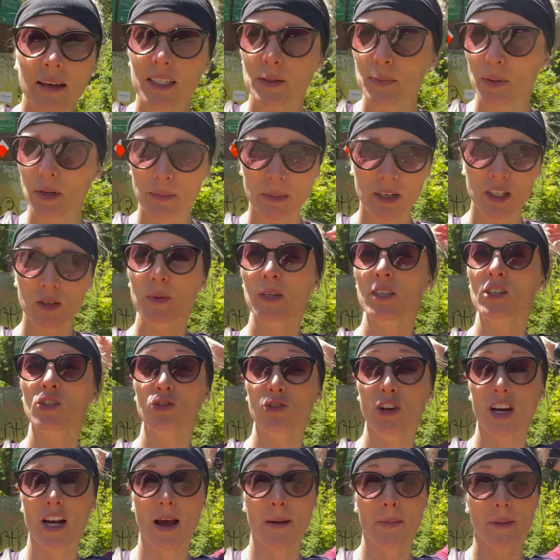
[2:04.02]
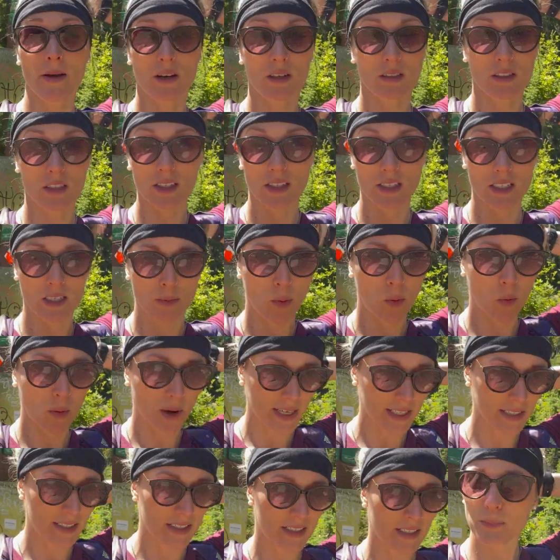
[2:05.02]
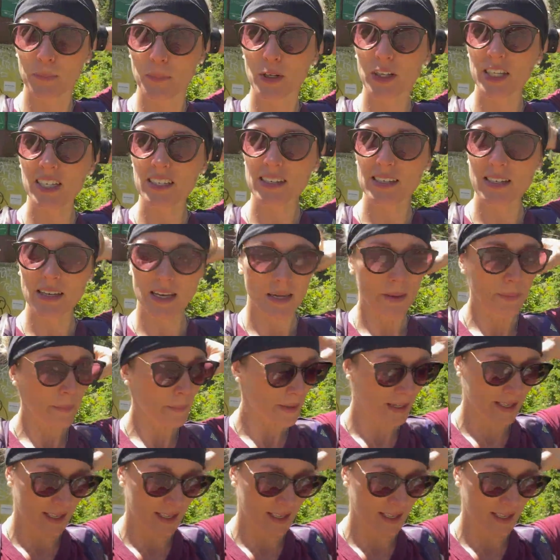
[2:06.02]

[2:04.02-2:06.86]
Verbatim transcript: it's pretty much been straight uphill to this point pretty steep